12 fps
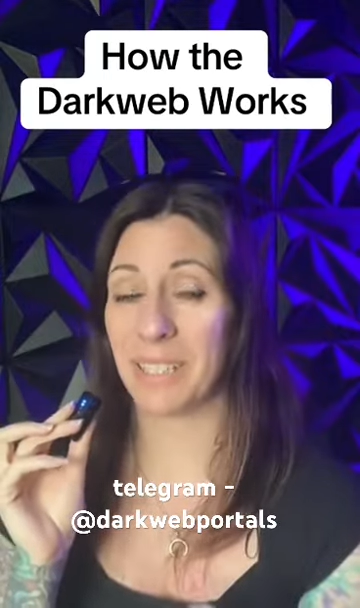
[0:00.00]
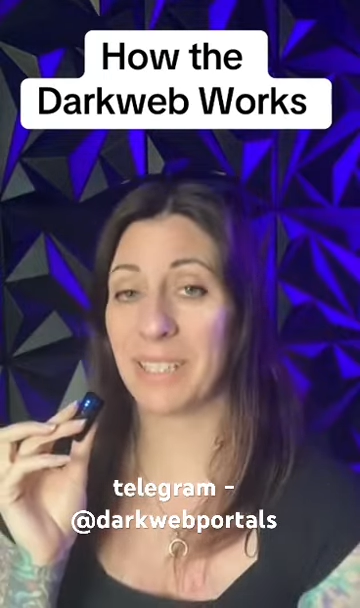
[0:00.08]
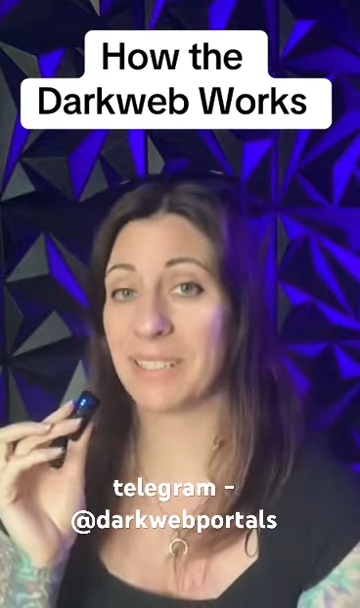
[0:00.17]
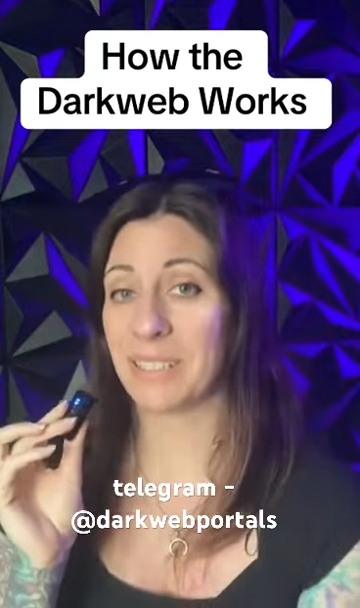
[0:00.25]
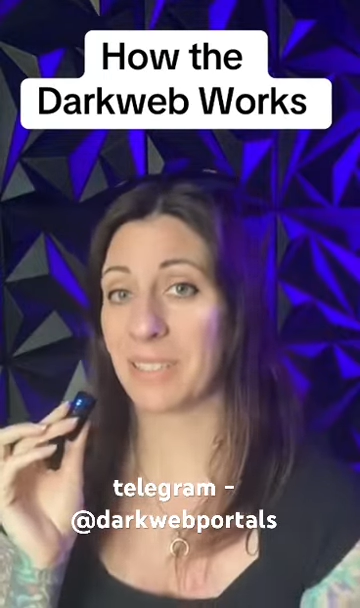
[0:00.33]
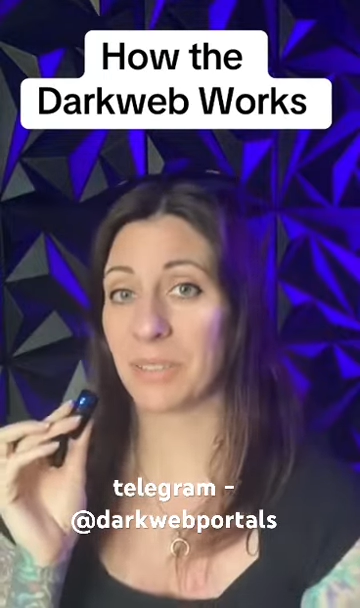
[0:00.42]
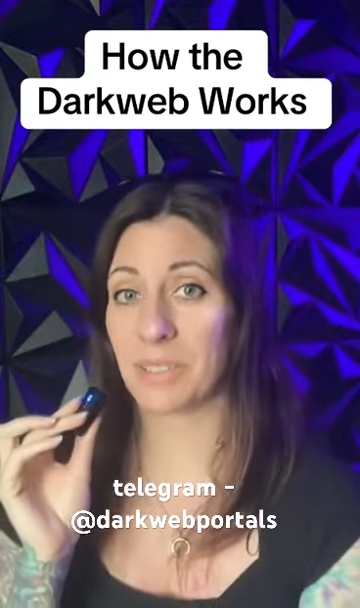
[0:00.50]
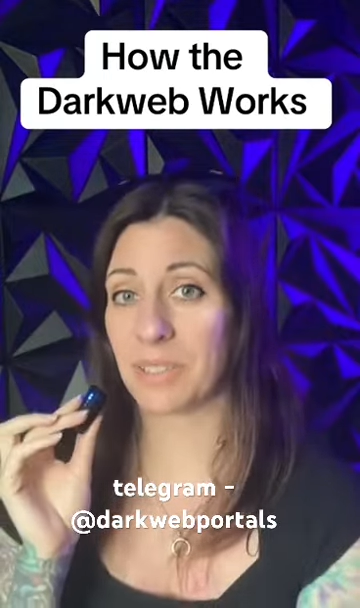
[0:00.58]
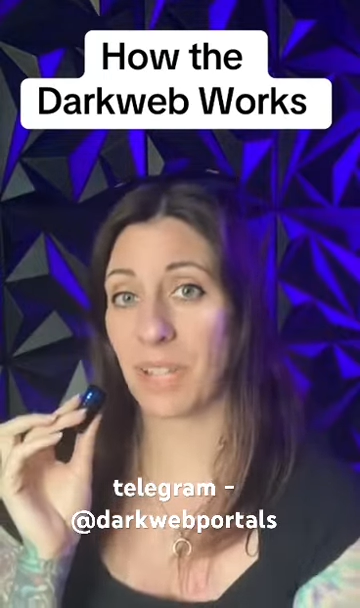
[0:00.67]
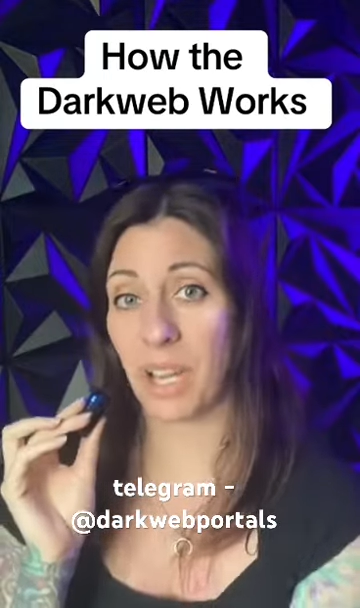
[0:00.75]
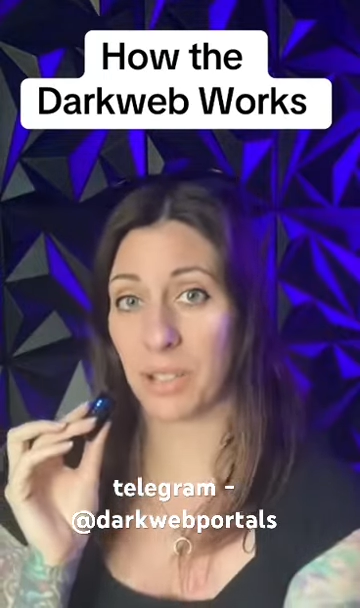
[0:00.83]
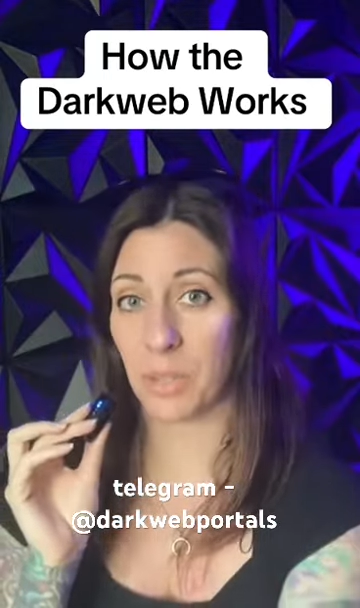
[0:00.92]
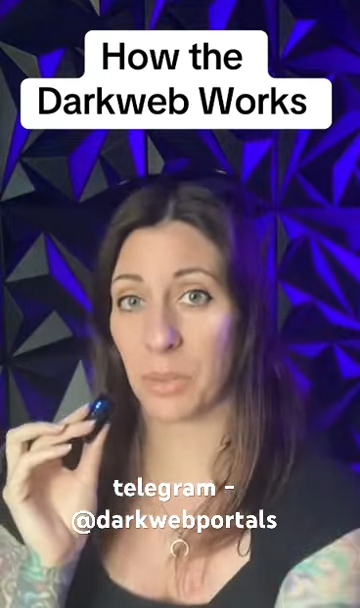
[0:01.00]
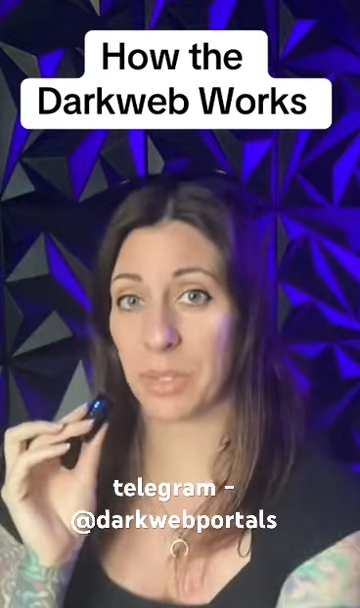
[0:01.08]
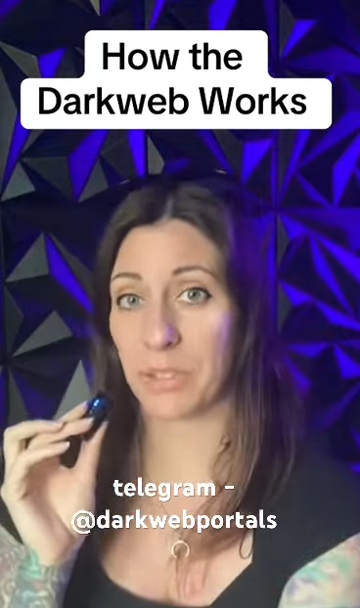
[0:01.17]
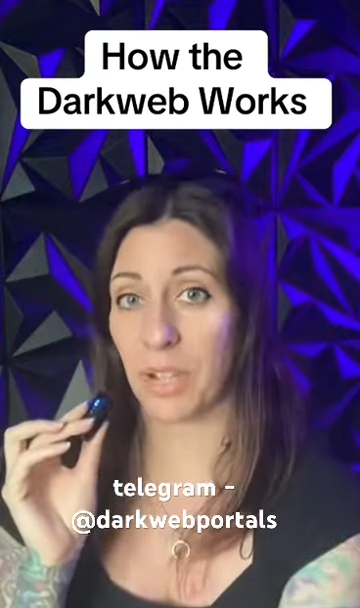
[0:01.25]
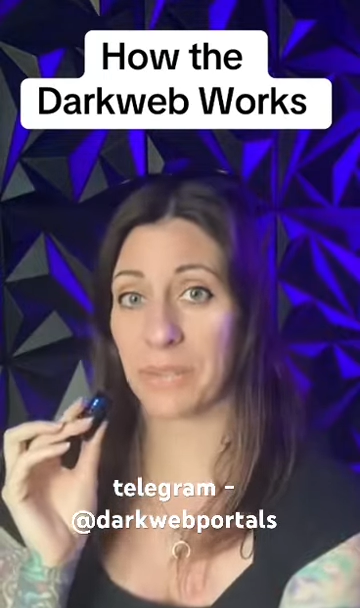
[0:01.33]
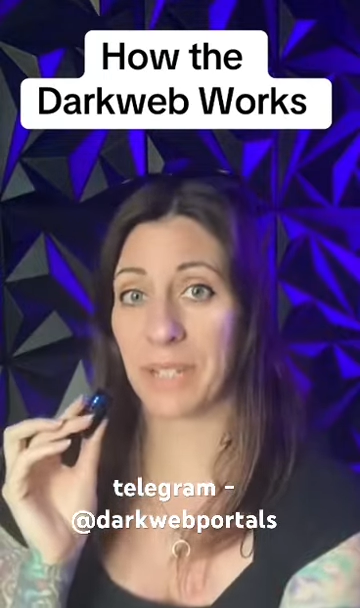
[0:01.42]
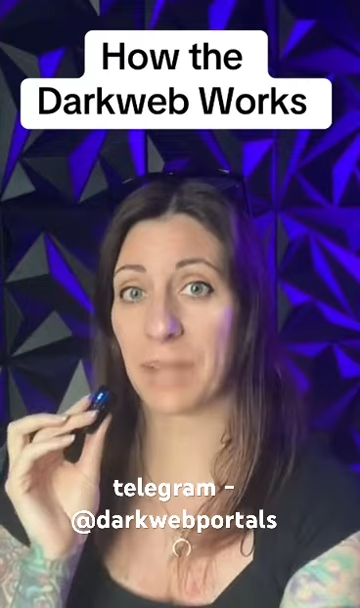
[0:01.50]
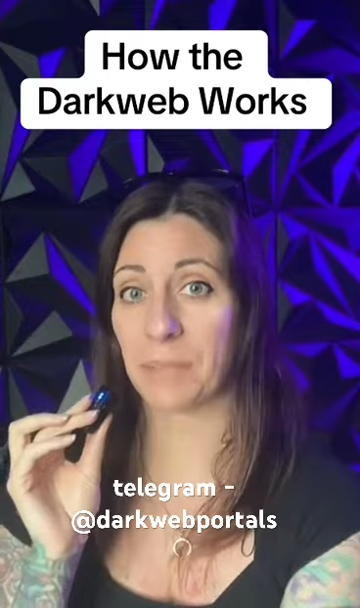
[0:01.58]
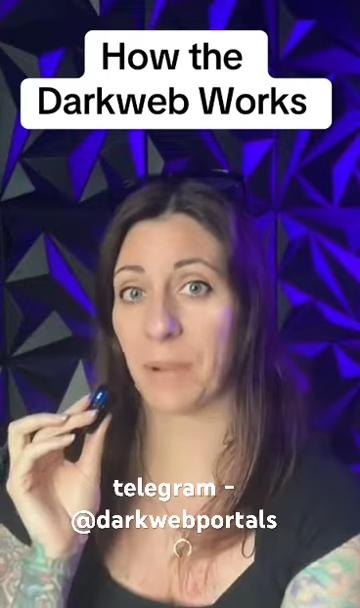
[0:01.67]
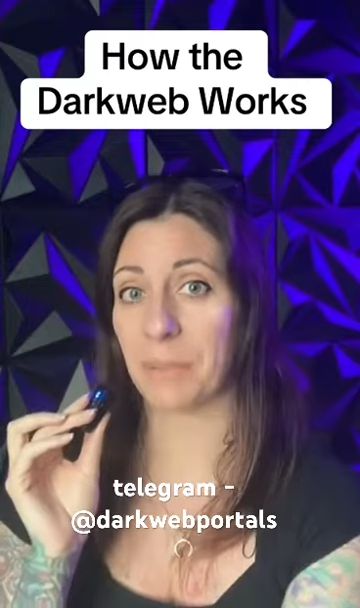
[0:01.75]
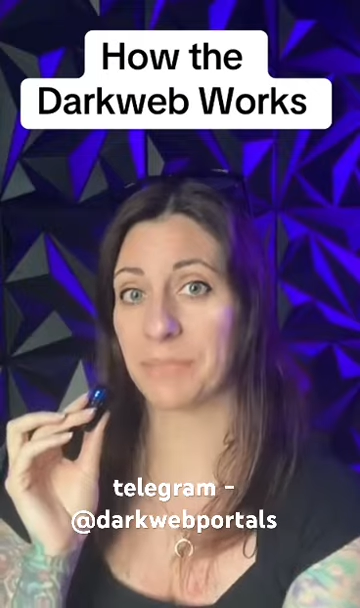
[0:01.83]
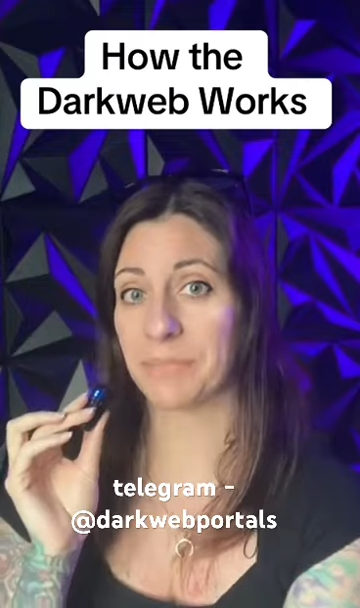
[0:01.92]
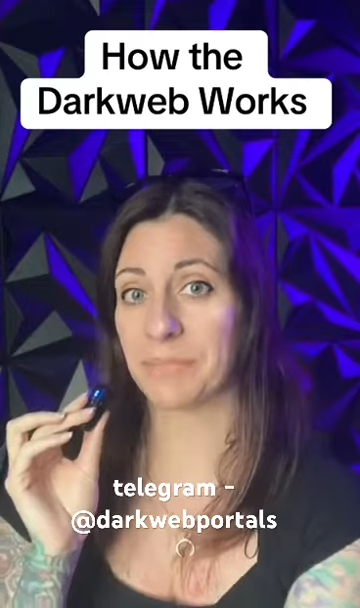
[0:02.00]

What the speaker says: but it still does not know where the traffic came from.